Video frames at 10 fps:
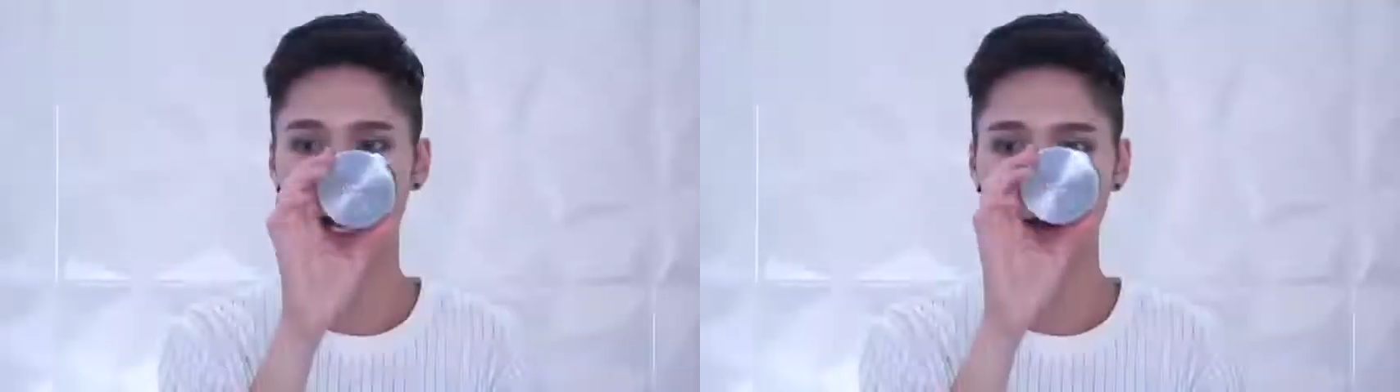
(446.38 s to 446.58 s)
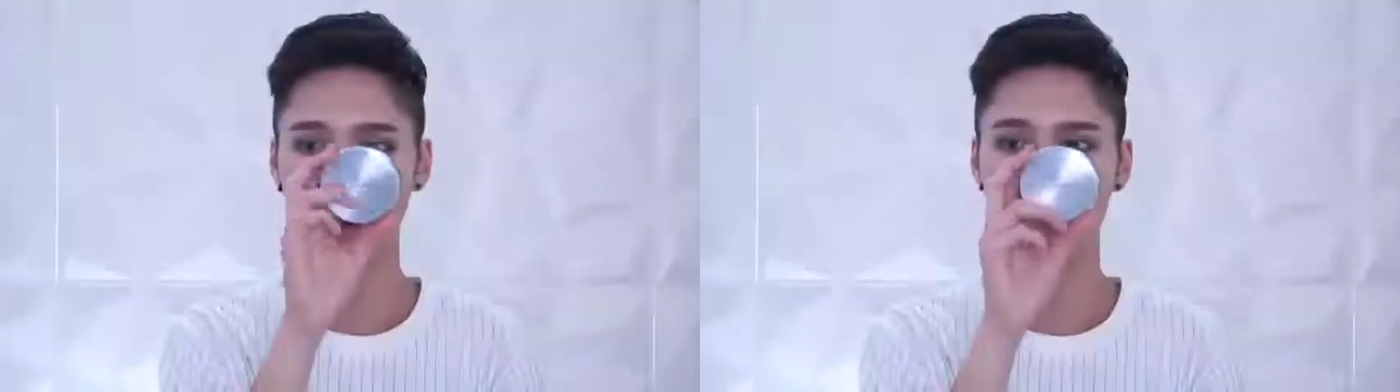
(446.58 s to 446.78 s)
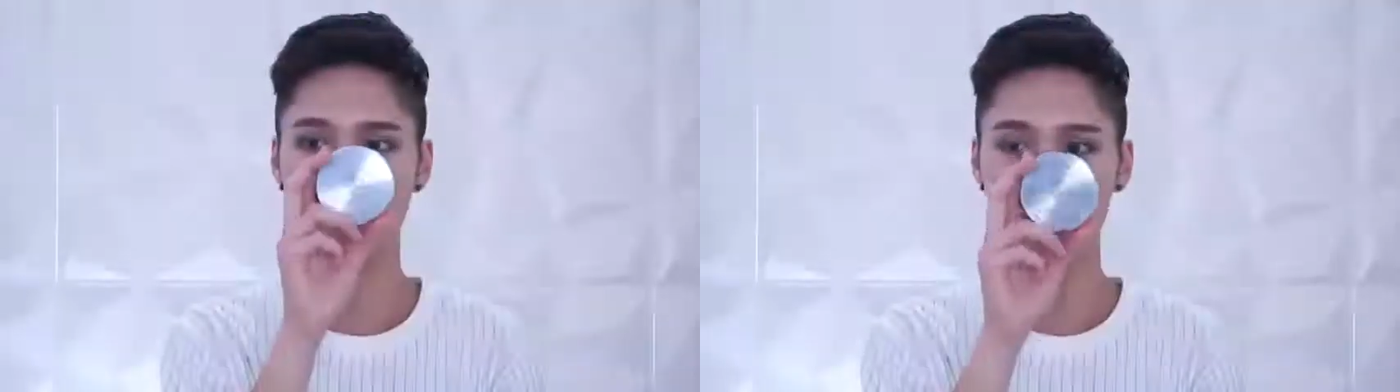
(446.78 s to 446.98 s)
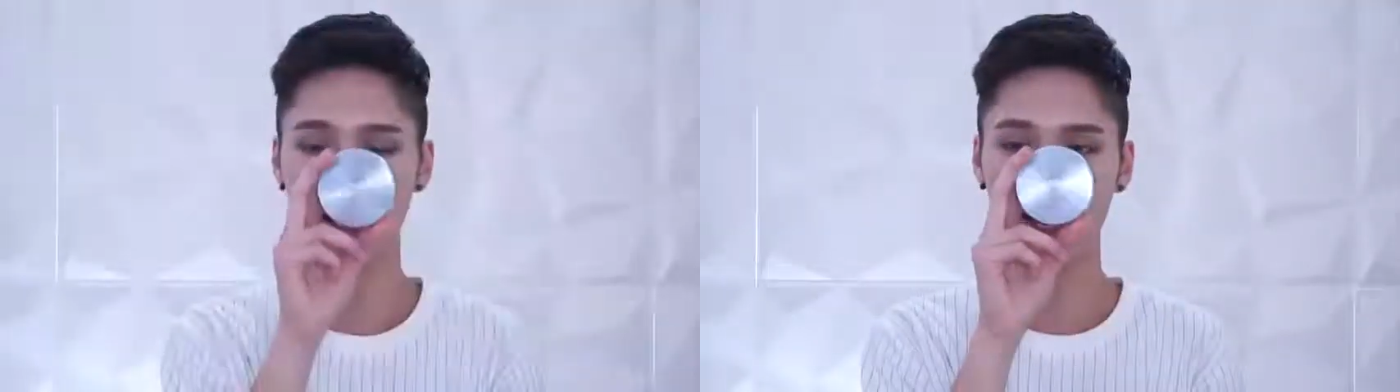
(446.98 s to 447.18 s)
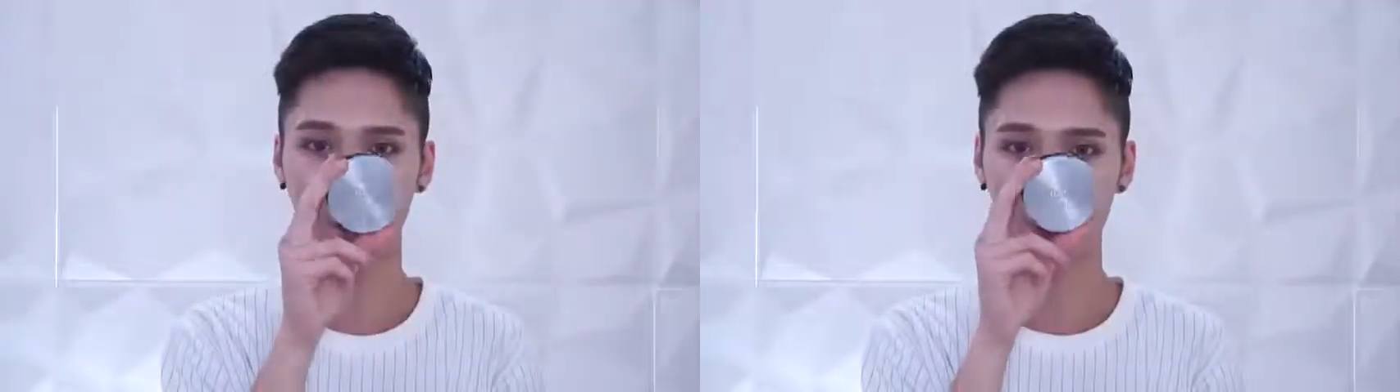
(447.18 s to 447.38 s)
IOP
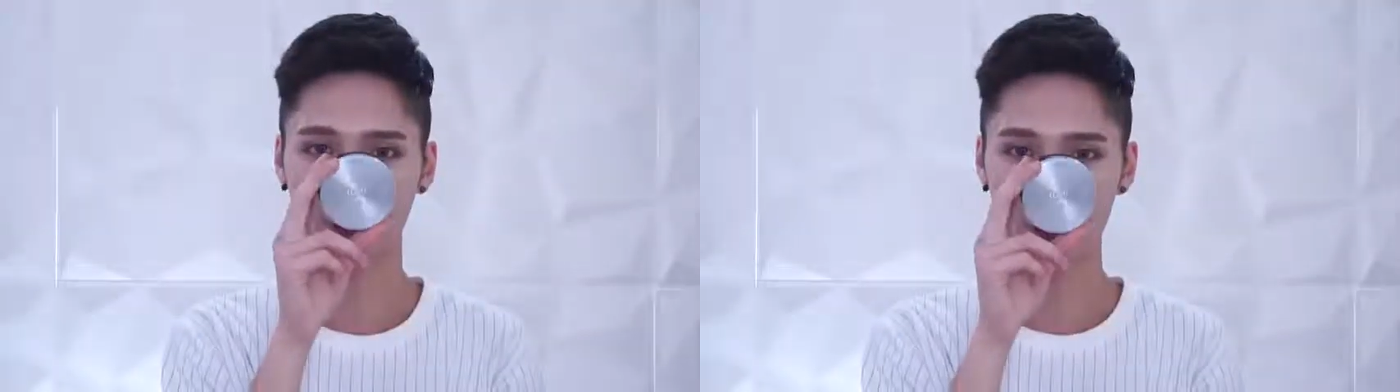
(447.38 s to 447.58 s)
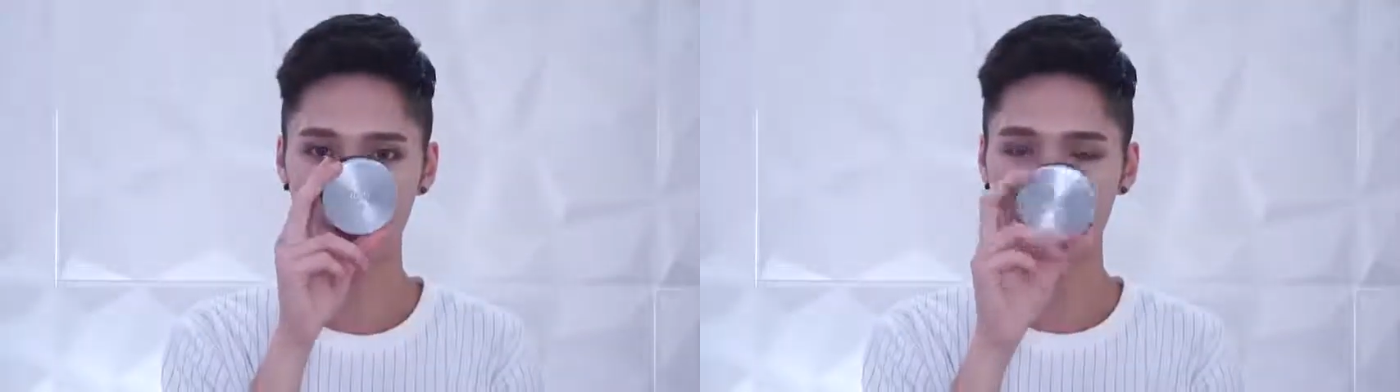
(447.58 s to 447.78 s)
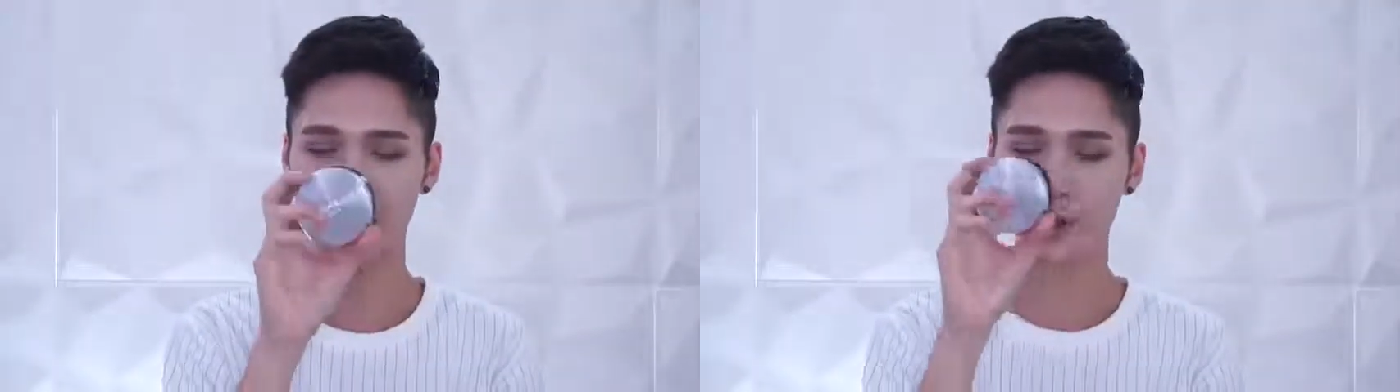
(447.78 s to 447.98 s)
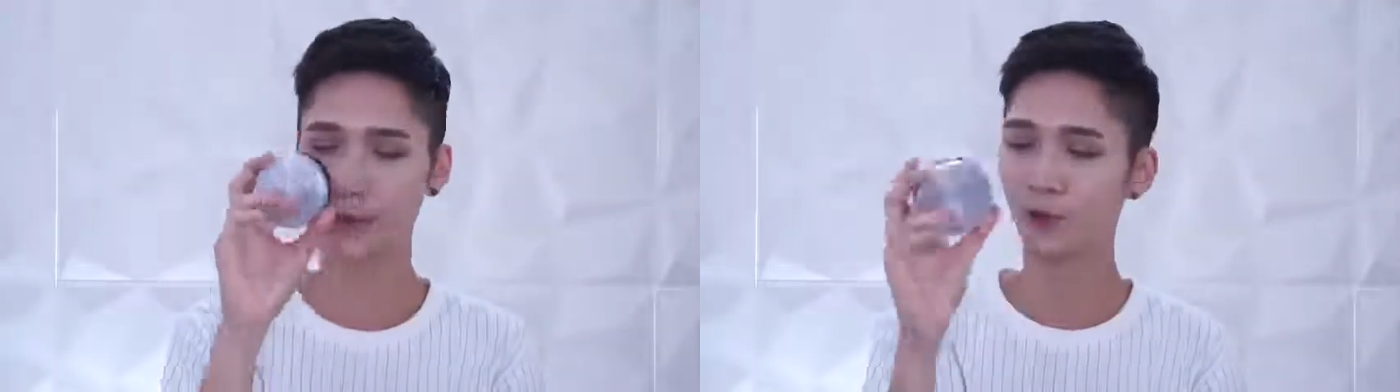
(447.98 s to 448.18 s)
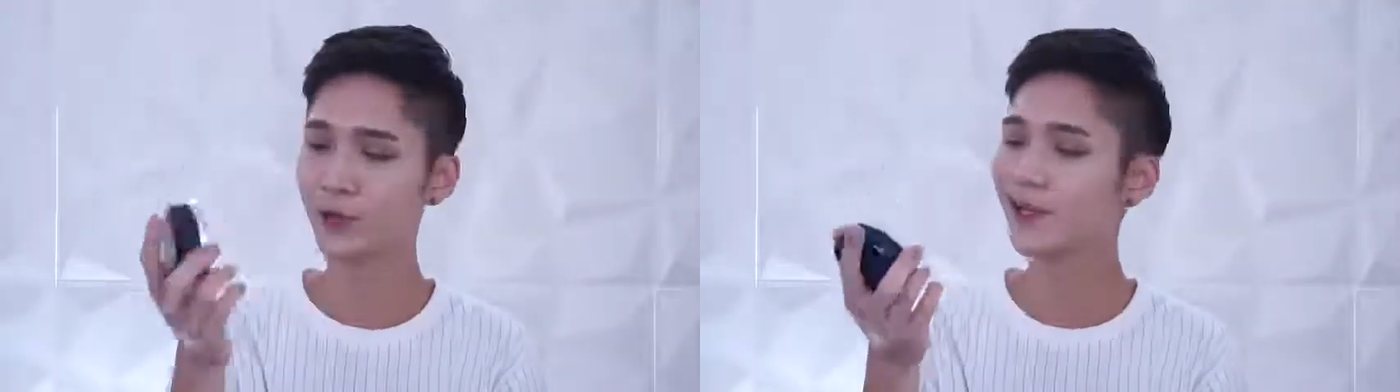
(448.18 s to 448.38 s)
Men Air Cushion. I had
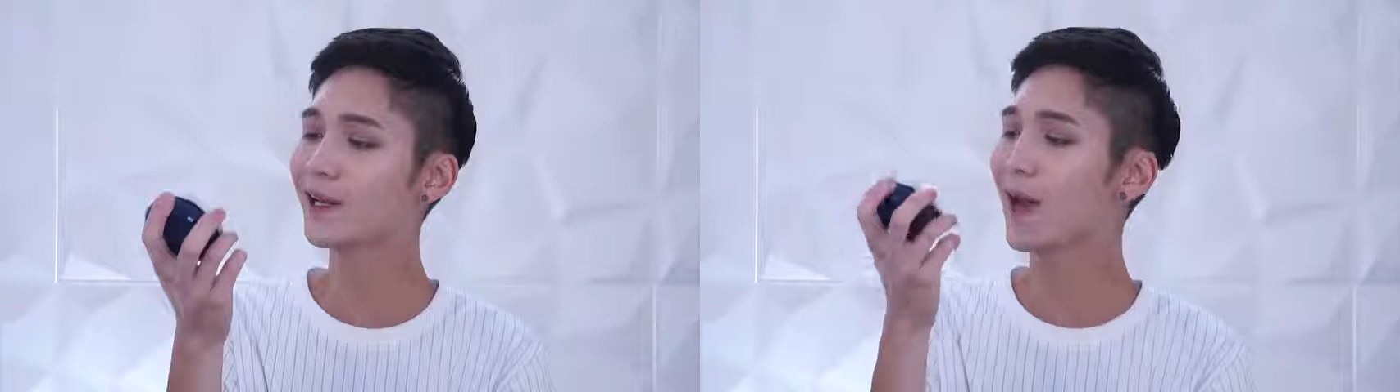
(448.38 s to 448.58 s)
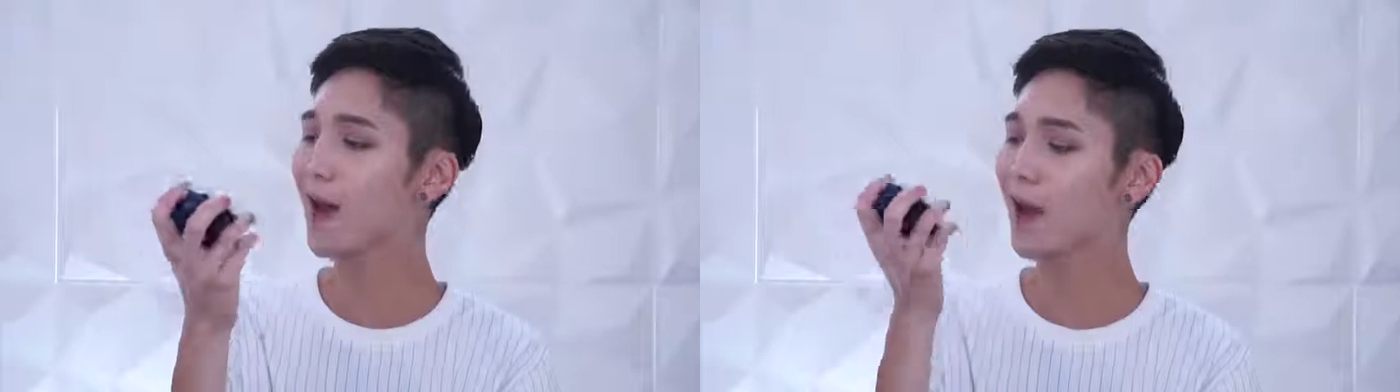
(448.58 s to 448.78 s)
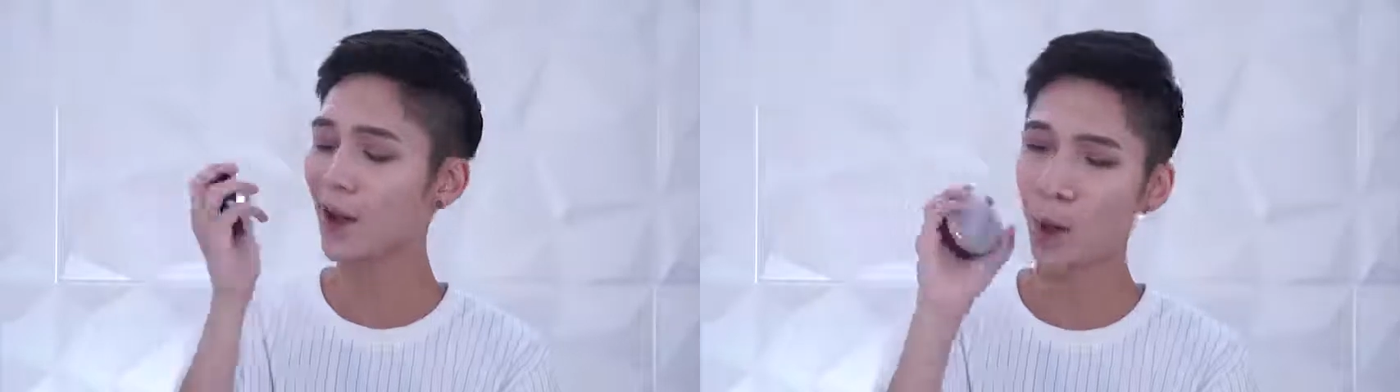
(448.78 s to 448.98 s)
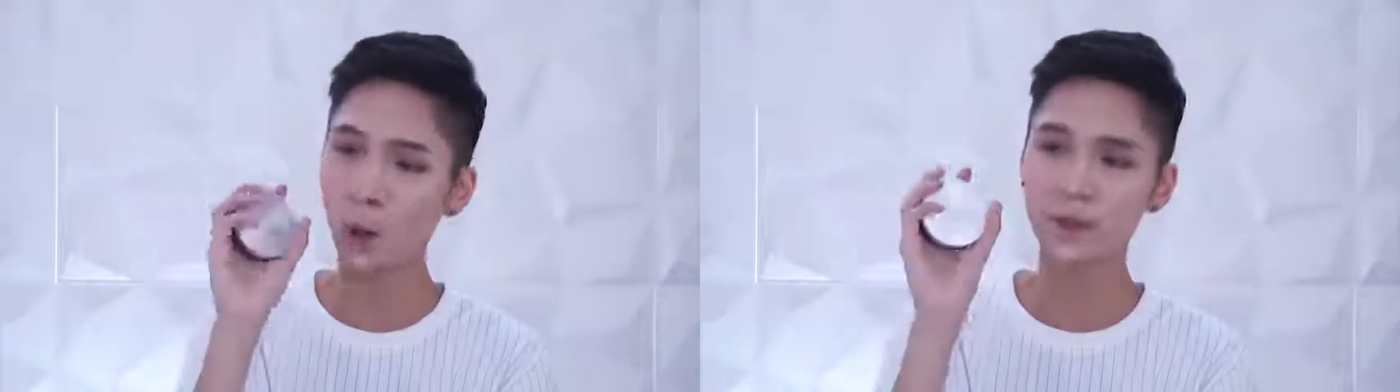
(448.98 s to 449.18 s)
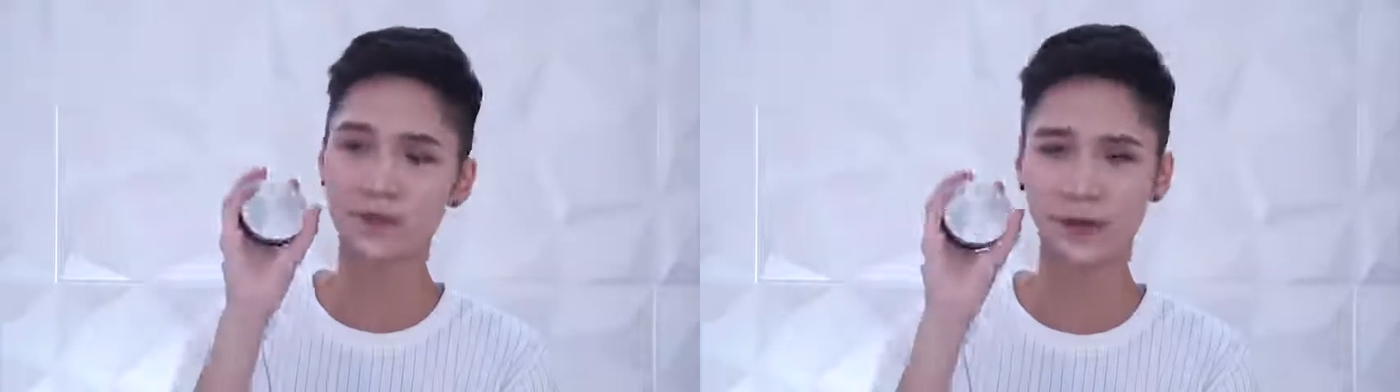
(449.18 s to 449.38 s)
really high
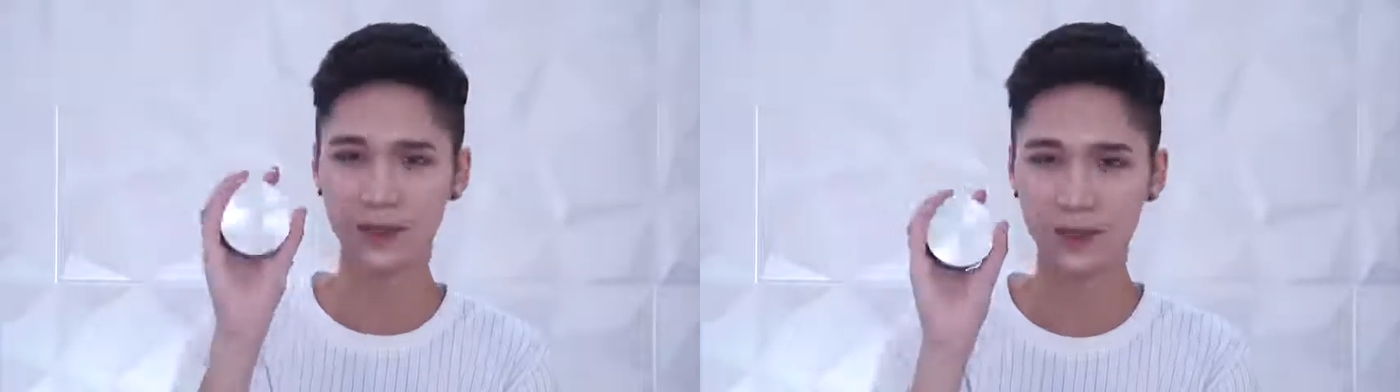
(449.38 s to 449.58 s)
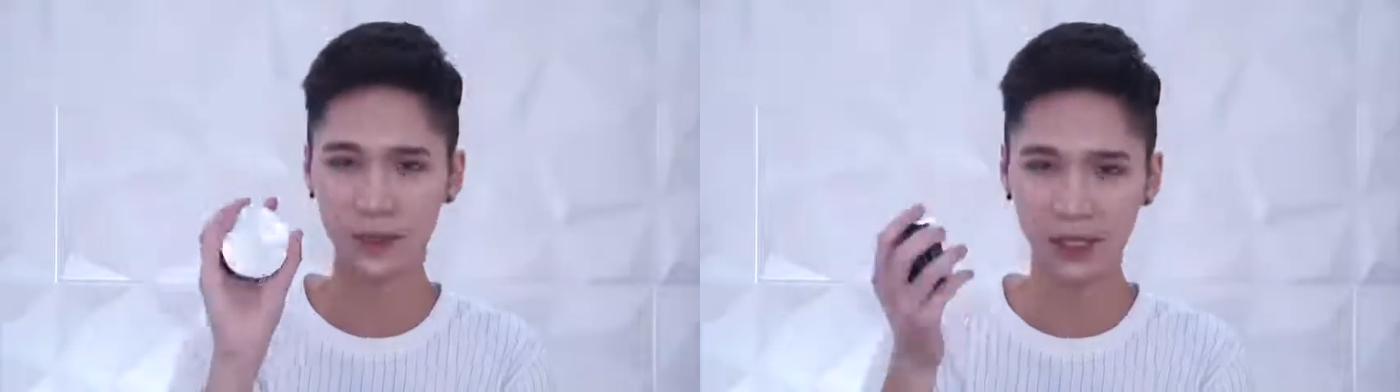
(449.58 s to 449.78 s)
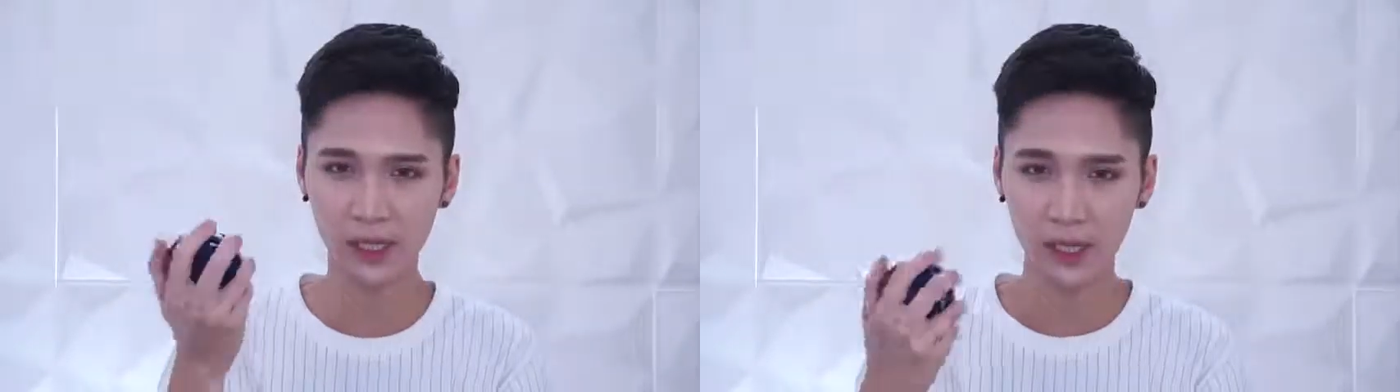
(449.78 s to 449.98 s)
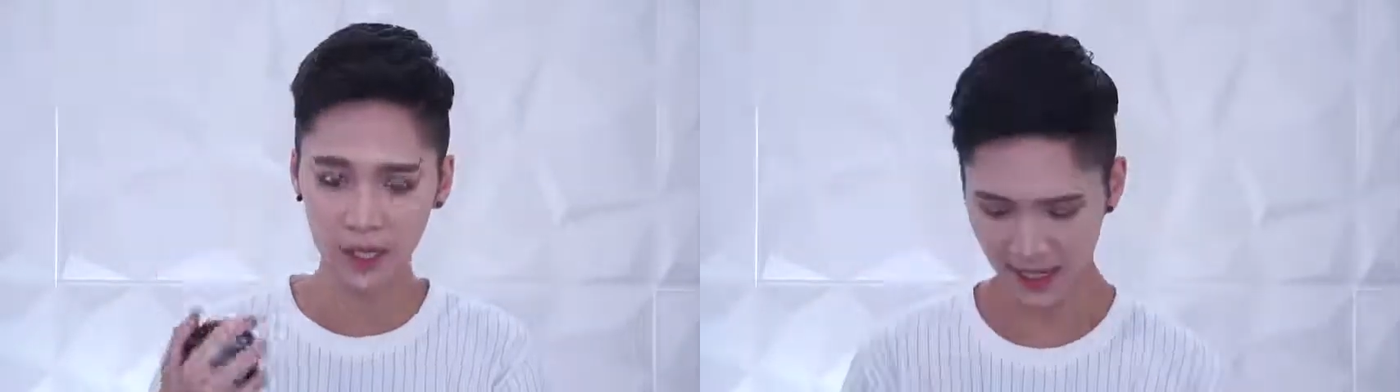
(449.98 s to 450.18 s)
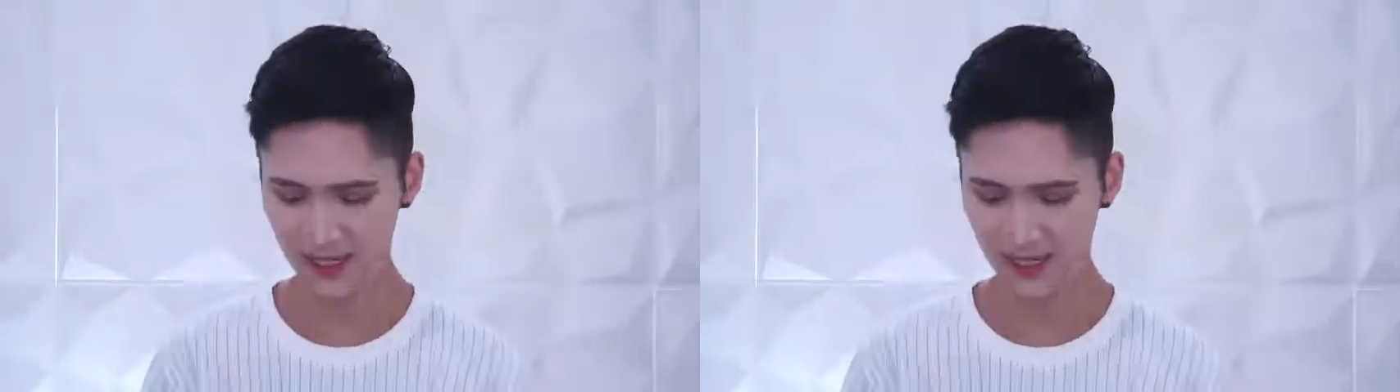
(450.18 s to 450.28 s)
hopes for this one